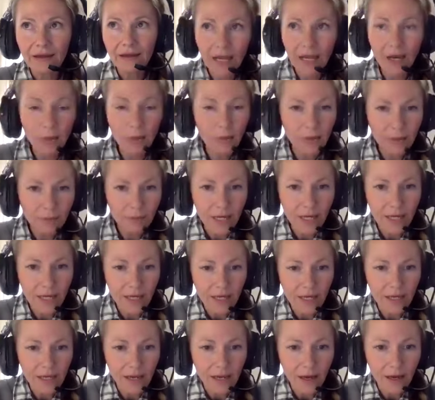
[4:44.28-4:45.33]
helping
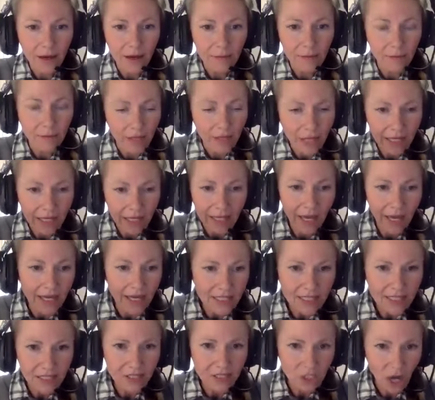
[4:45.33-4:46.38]
me, but he has
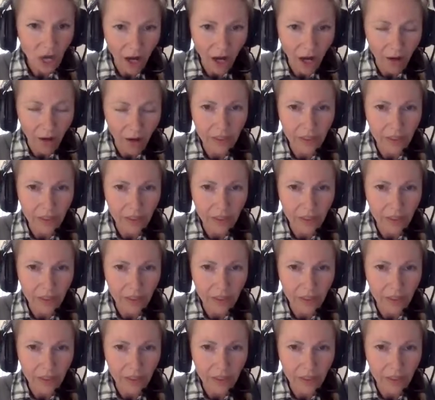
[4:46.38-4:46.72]
a job.